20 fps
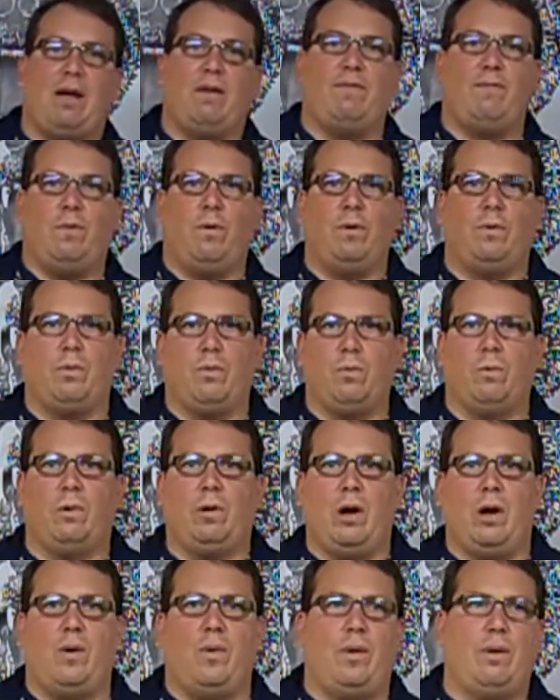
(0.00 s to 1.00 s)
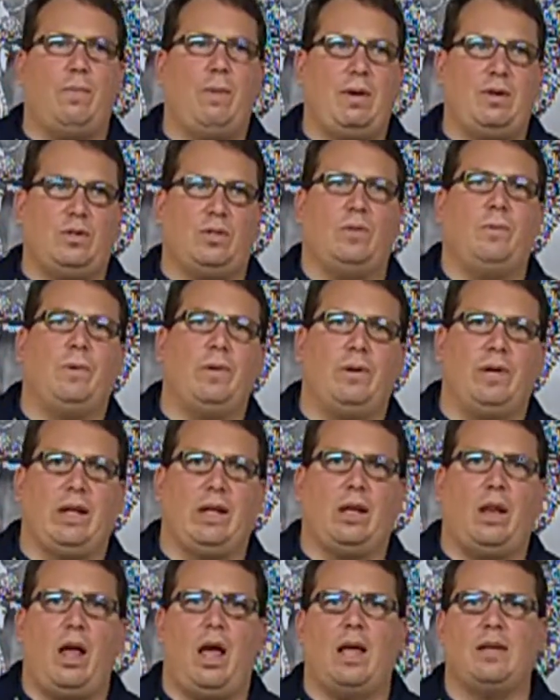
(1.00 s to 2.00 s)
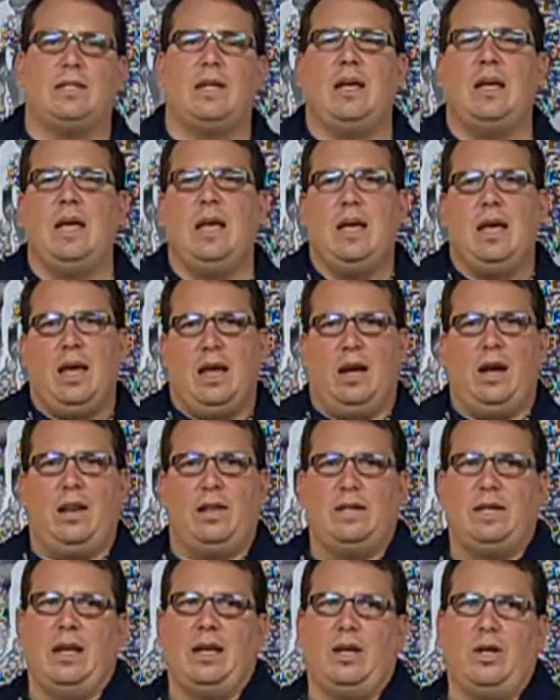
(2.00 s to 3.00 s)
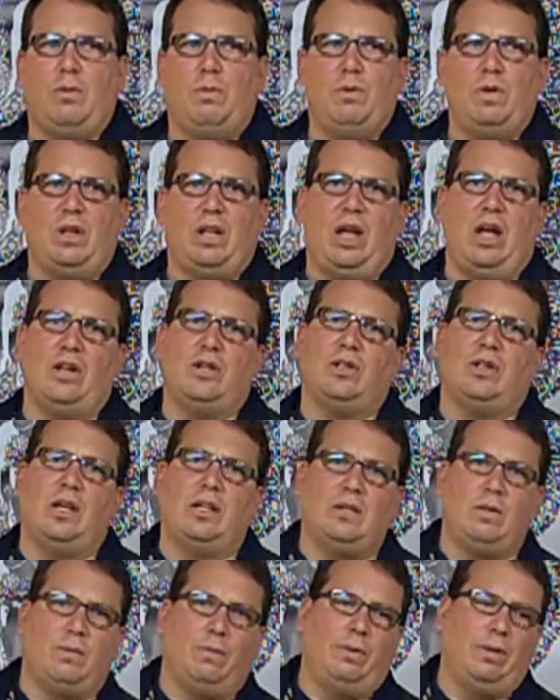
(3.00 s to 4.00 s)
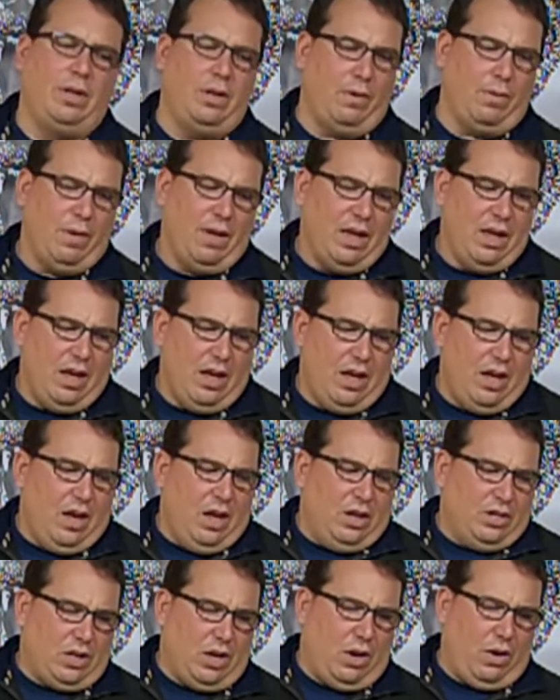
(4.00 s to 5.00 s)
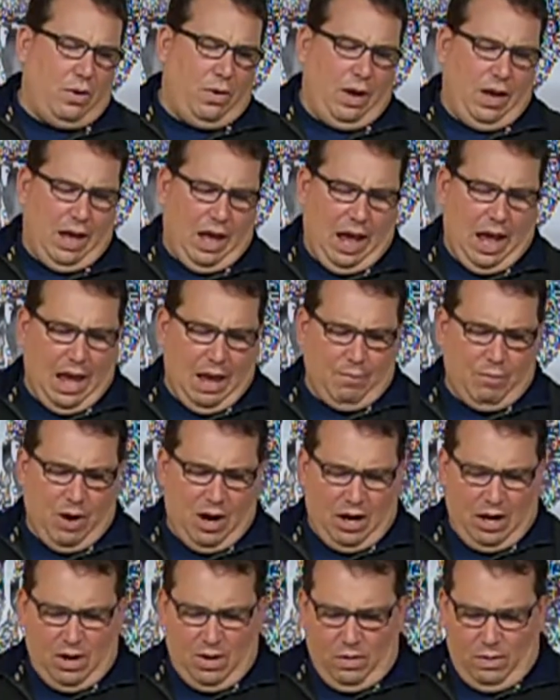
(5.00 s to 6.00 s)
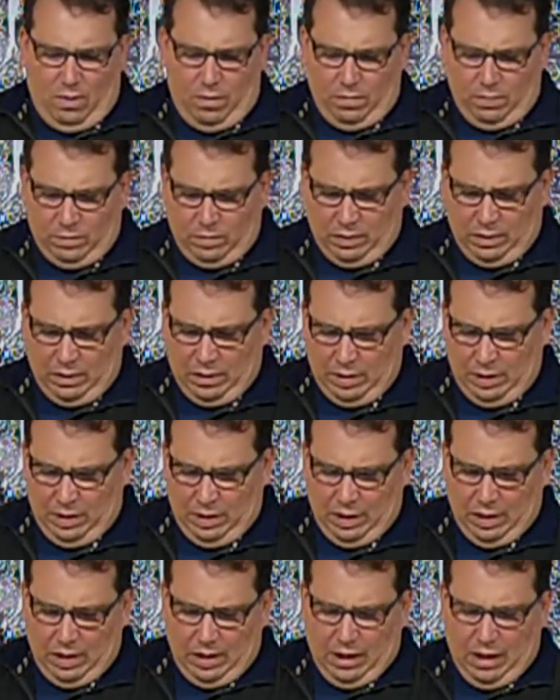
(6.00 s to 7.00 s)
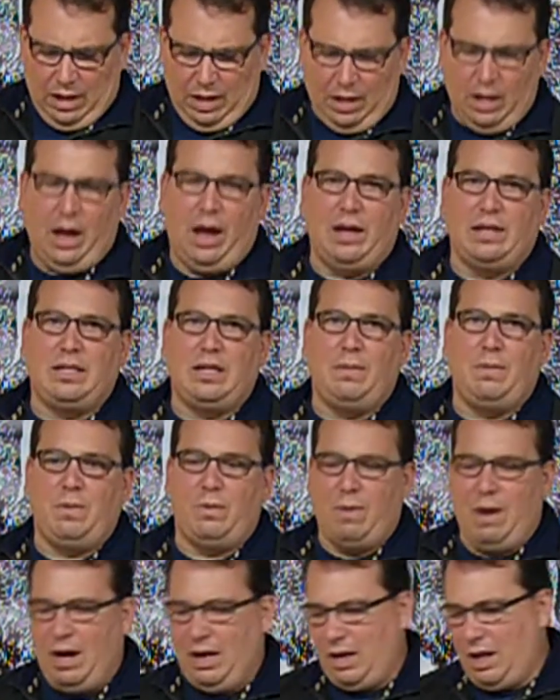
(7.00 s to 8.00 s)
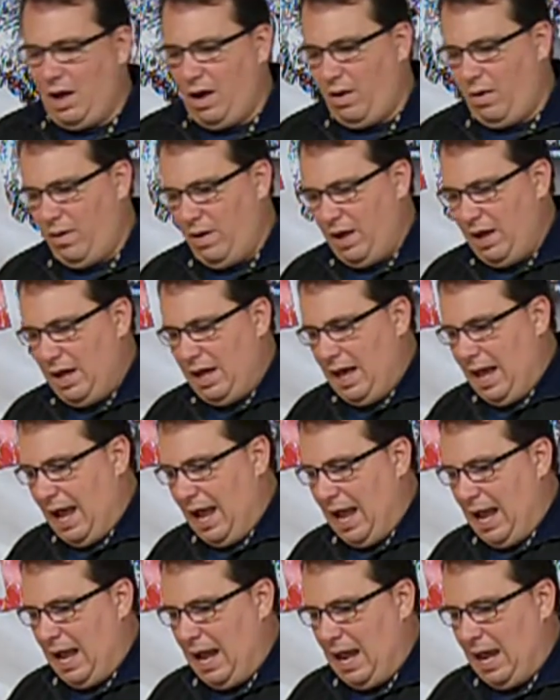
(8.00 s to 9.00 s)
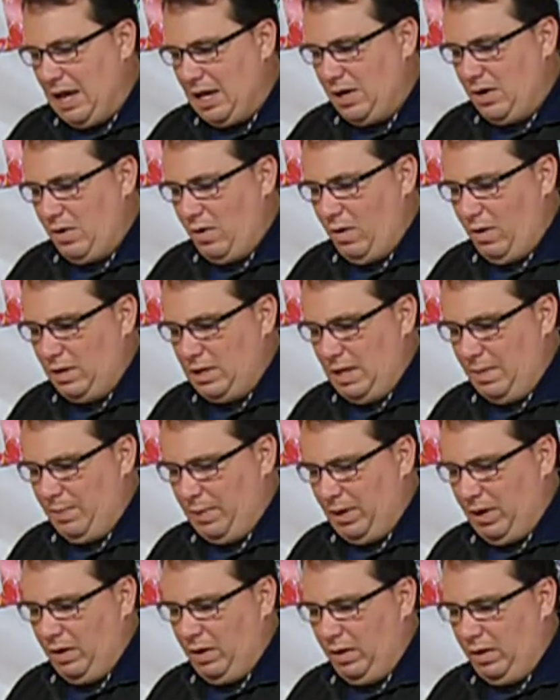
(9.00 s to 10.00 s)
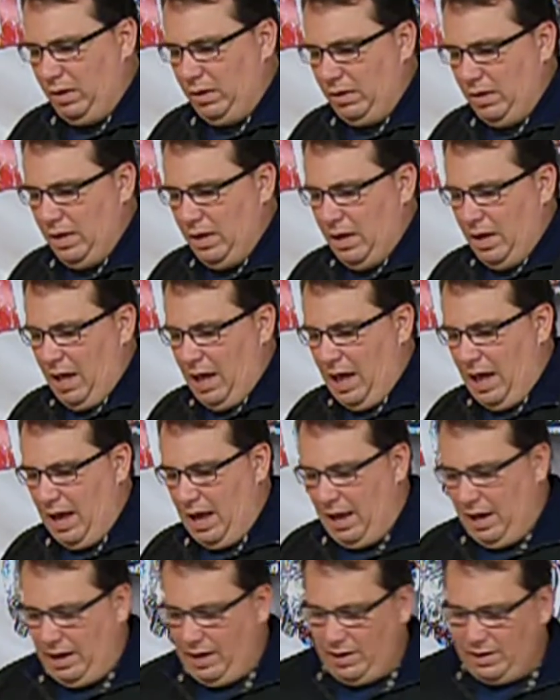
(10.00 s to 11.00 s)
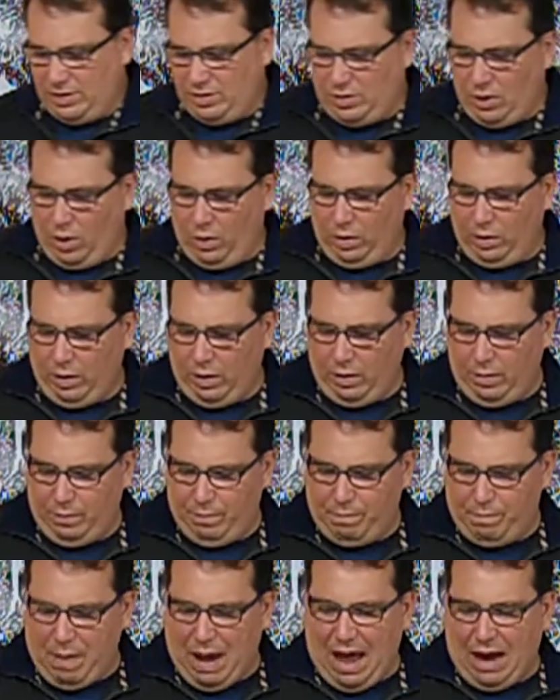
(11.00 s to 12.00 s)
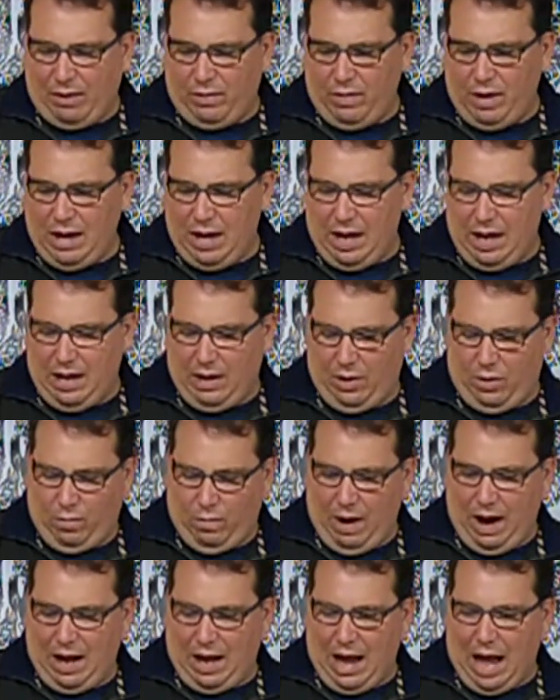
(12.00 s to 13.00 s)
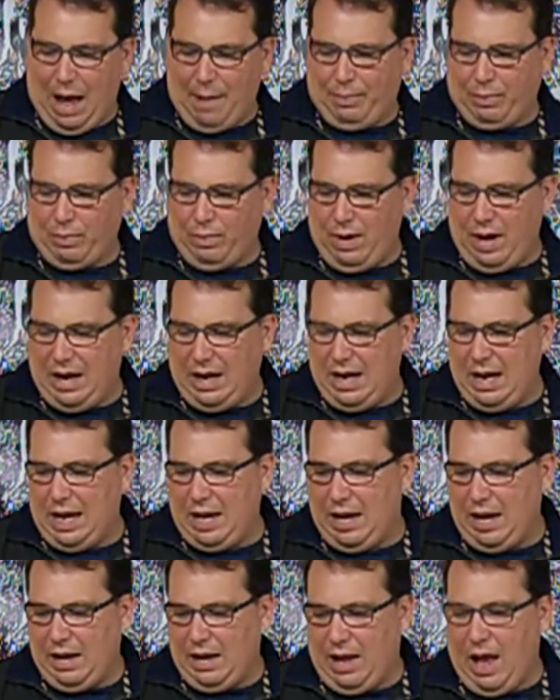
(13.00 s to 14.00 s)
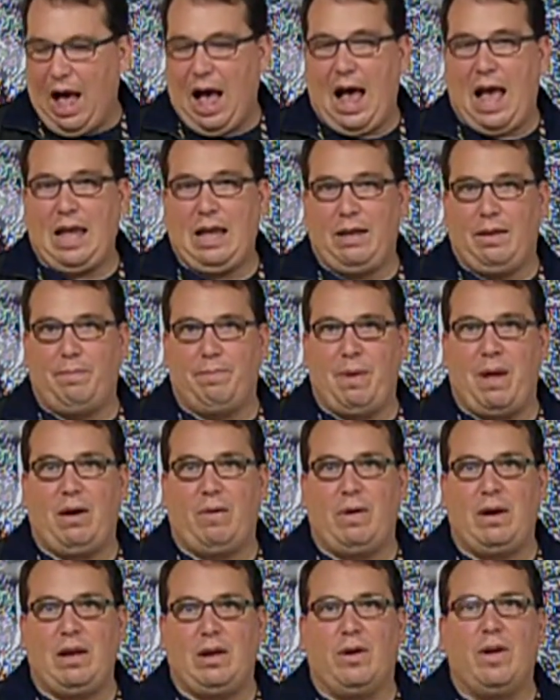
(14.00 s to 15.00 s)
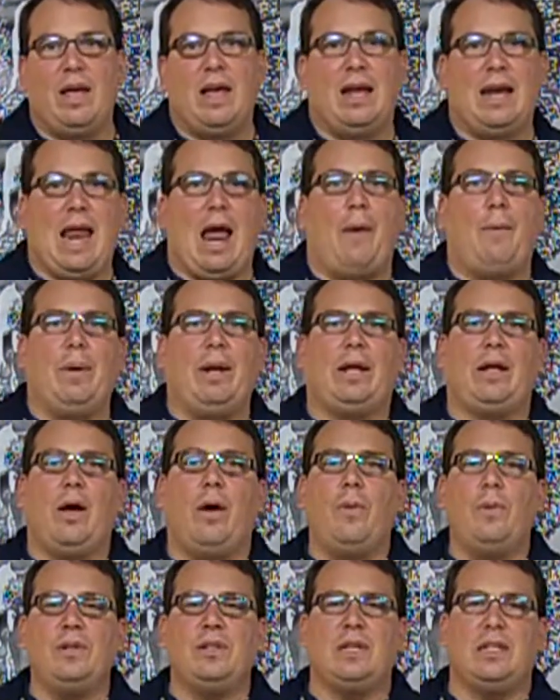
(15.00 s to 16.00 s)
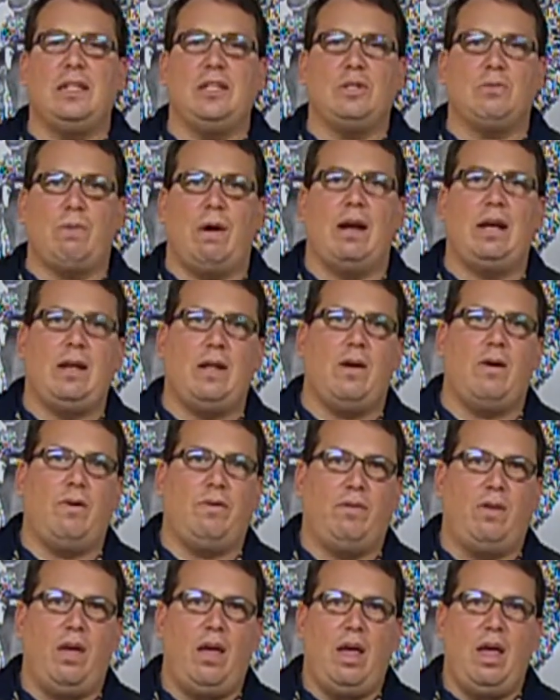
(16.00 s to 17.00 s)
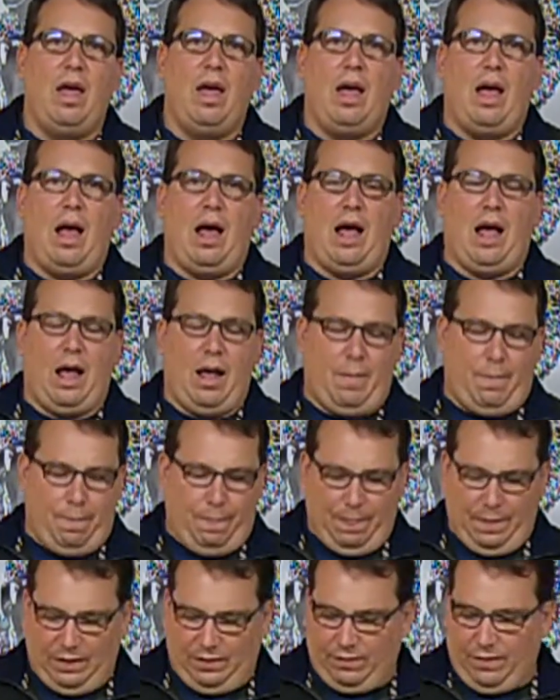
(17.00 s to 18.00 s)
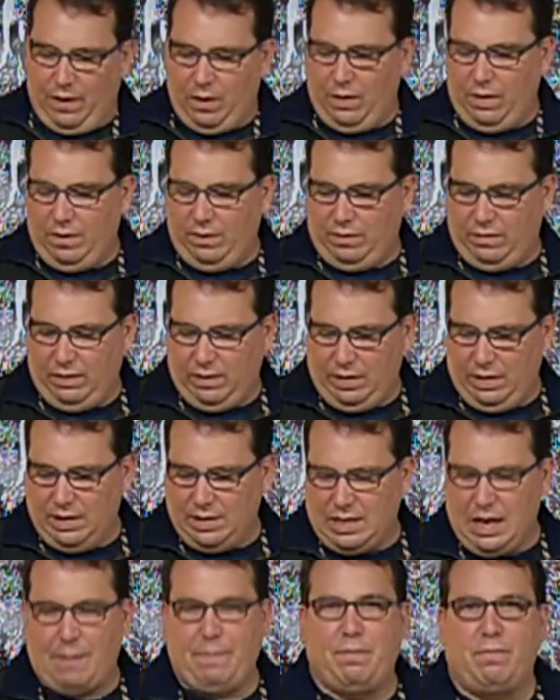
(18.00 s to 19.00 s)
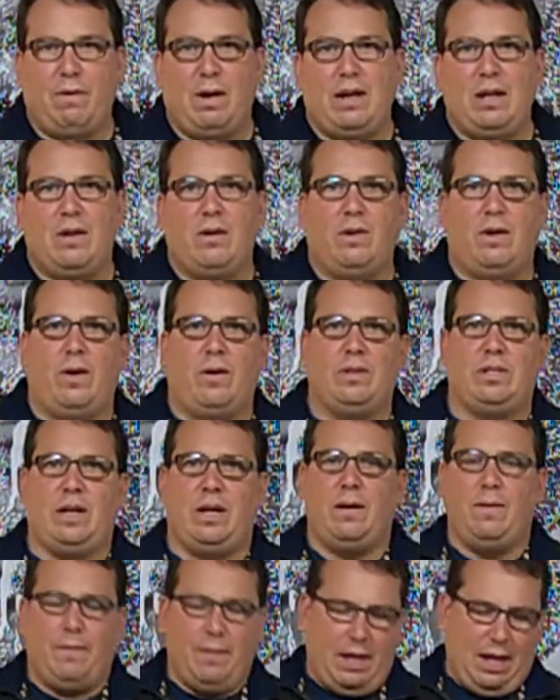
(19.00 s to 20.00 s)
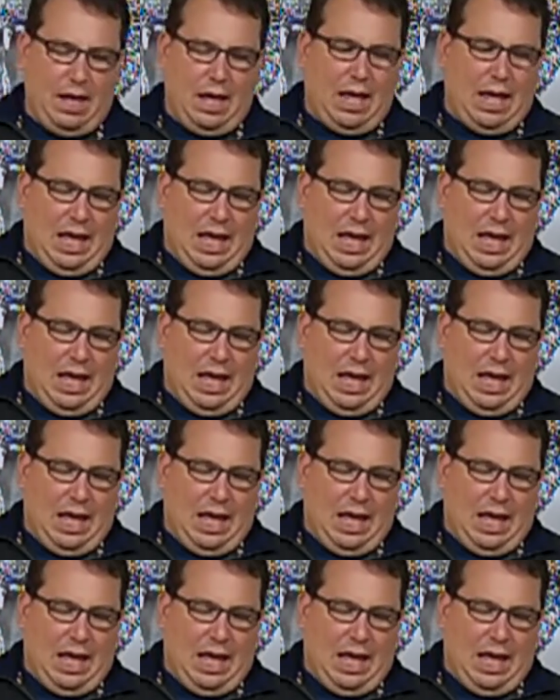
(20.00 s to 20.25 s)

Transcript: back and forth where we're going, make sure that we don't get lost. Another side of communication, that's what we do. So ham radio, uh, CB radio, and your typical uh, solar battery crank operated high battery radio. Now when it goes to these radios, um, as far as this type of radio goes here,